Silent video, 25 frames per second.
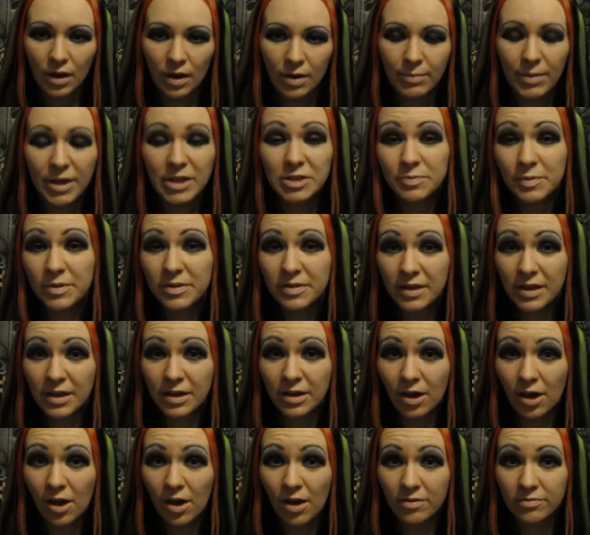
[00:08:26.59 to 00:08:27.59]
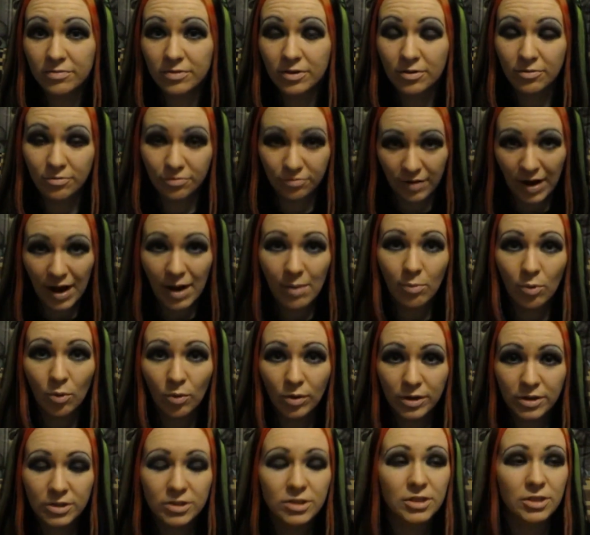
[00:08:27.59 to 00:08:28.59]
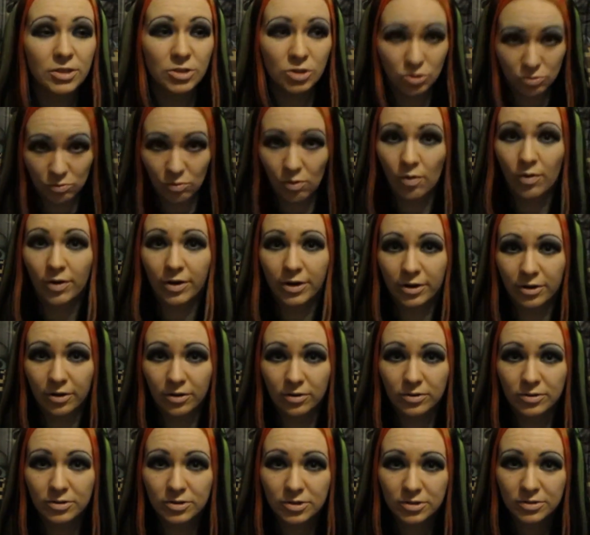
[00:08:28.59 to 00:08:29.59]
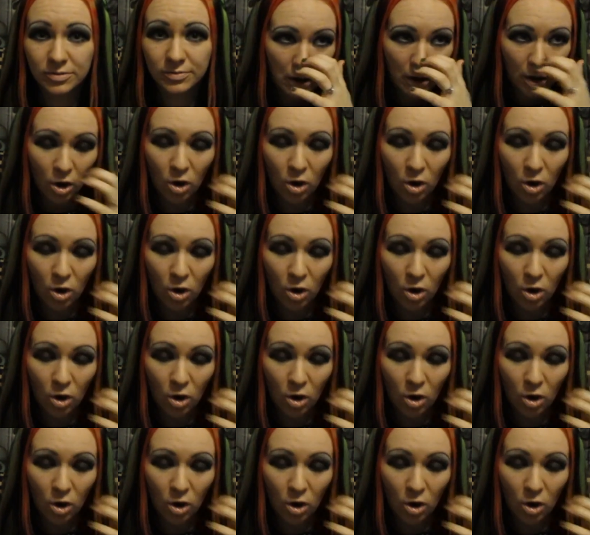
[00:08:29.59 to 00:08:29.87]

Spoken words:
Makes me think of frat boys and sorority girls